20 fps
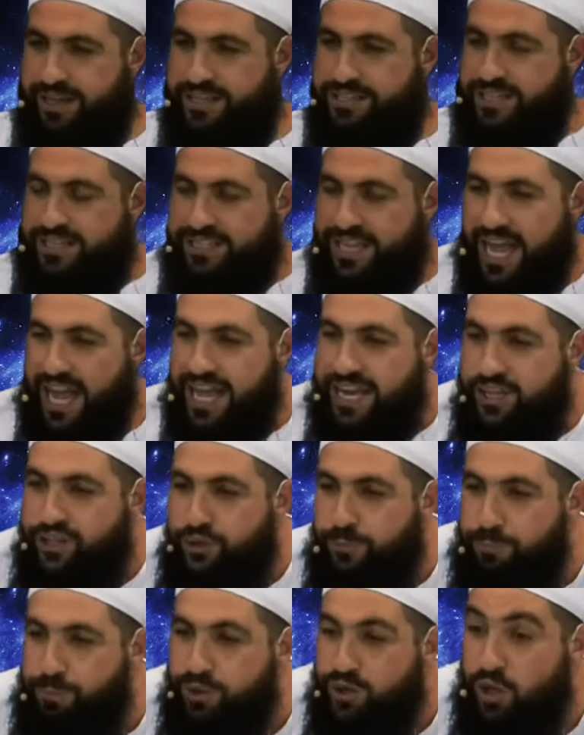He said, so how
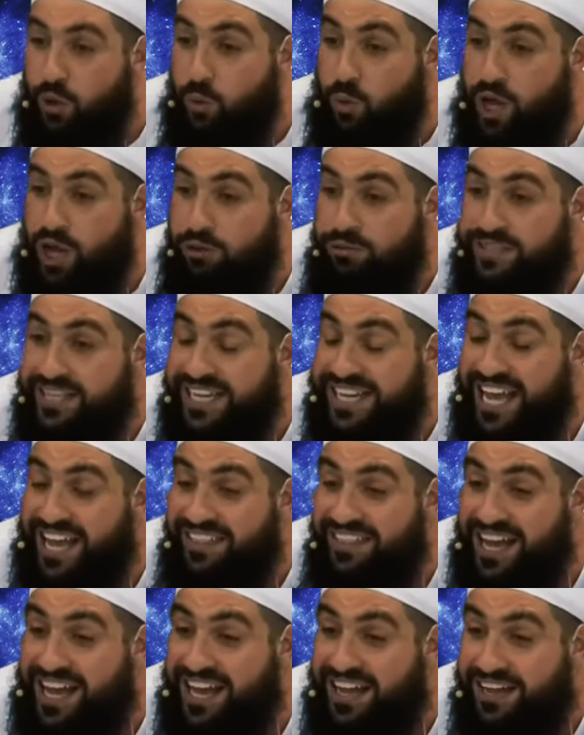did you put the world
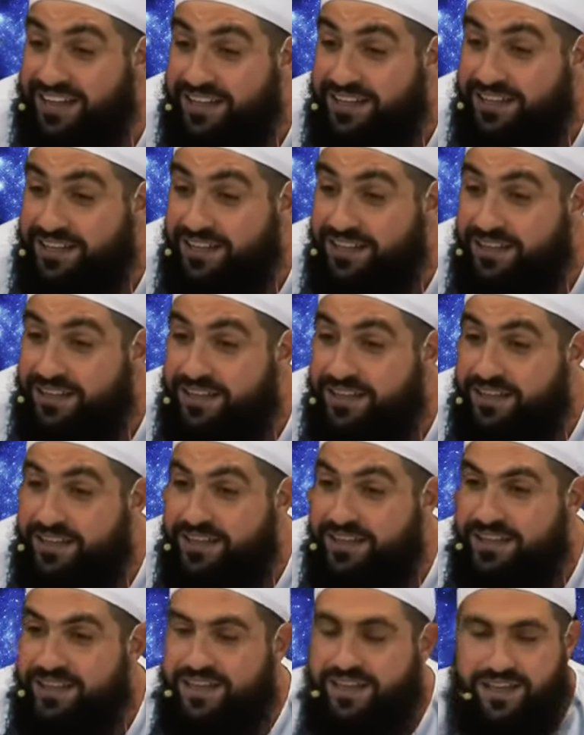together?
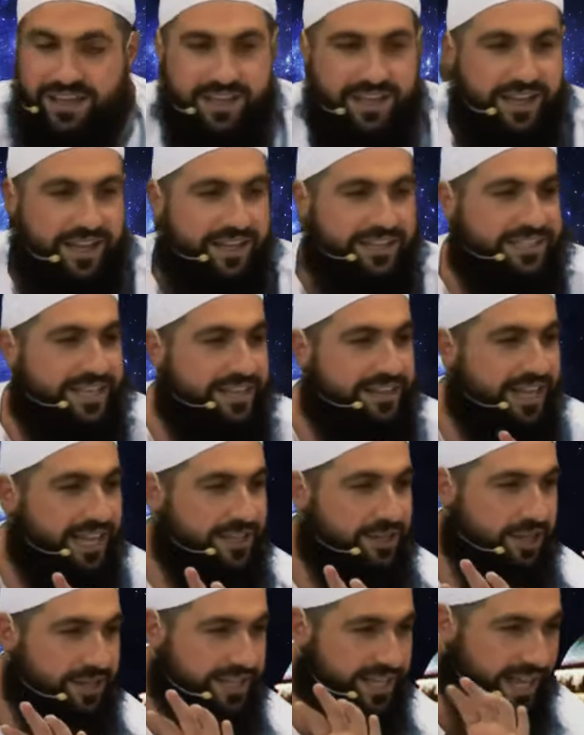He said,
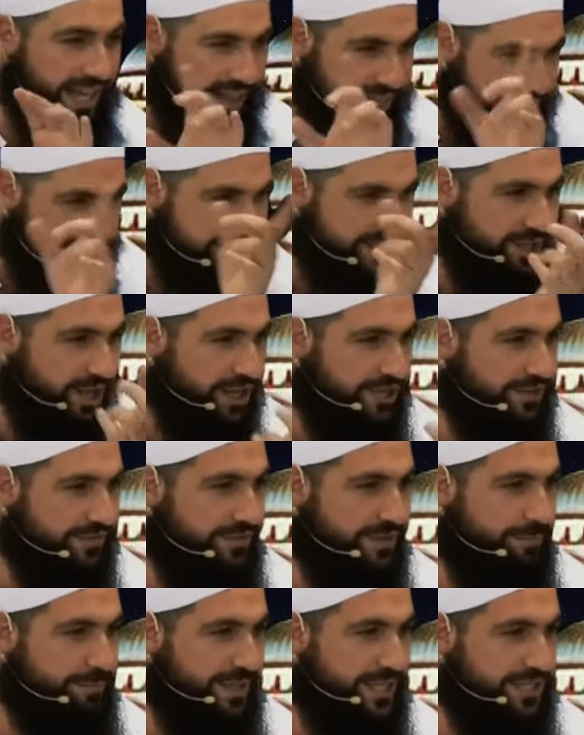dad, on the other side
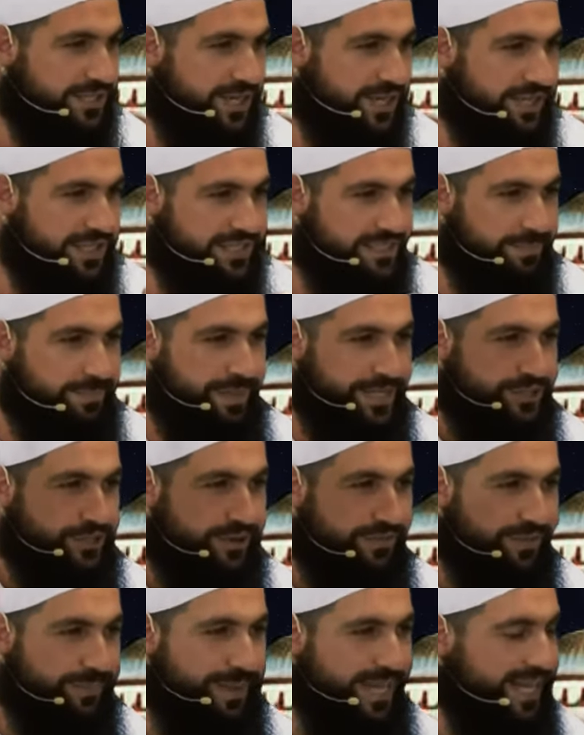of the picture, there's a
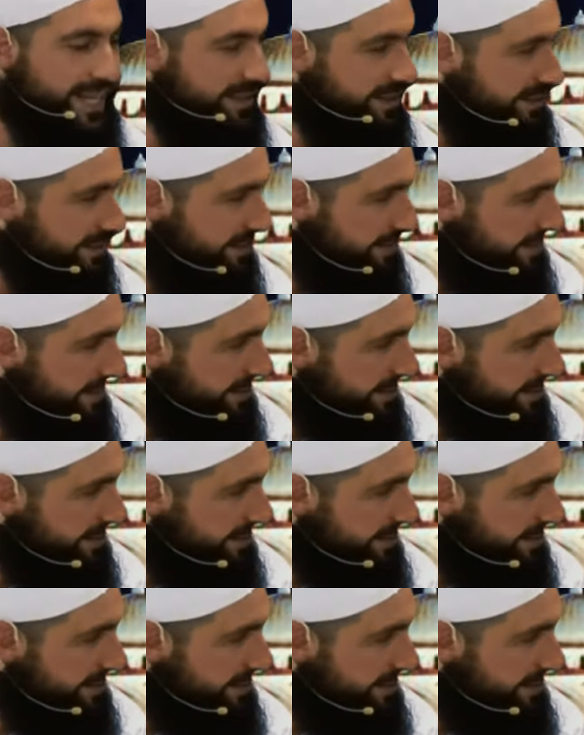picture of a man